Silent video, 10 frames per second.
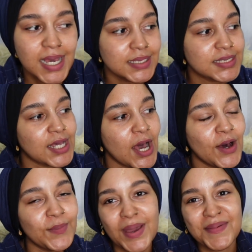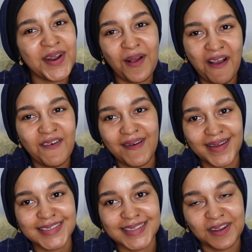so maybe don't go
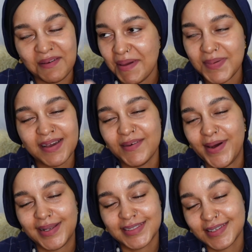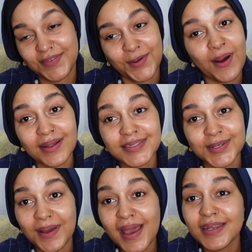watch it, or maybe go watch it if you want to.
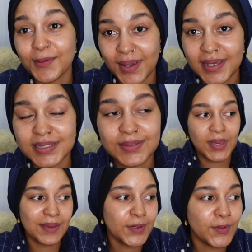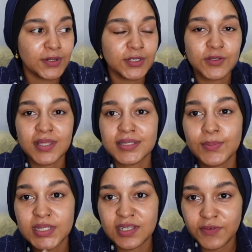Anyways, maybe we're gonna do things a
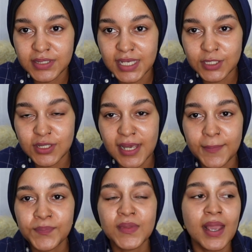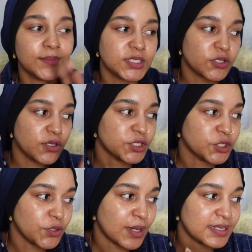bit different here today. I'm just gonna show
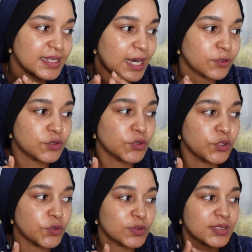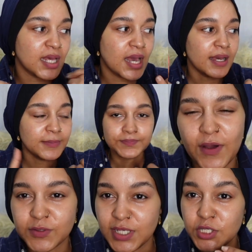you guys how to use
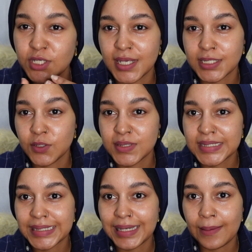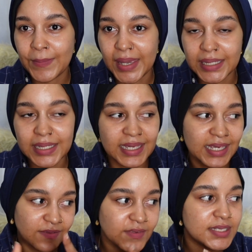foundation and concealer mainly,
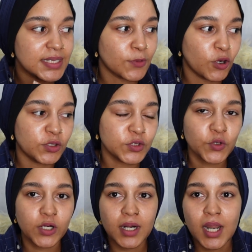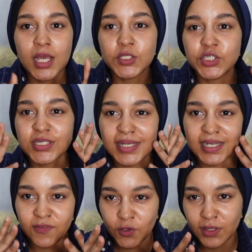even some contour, to just get a
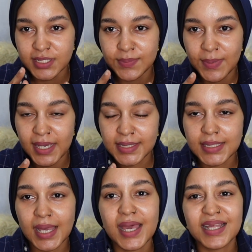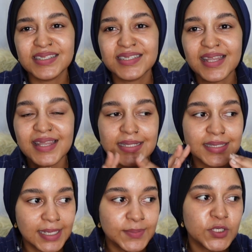flawless base. And the
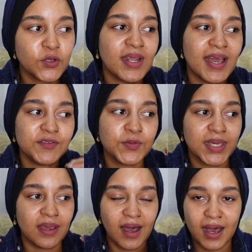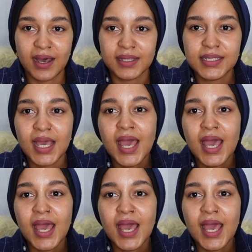steps don't have to be hard,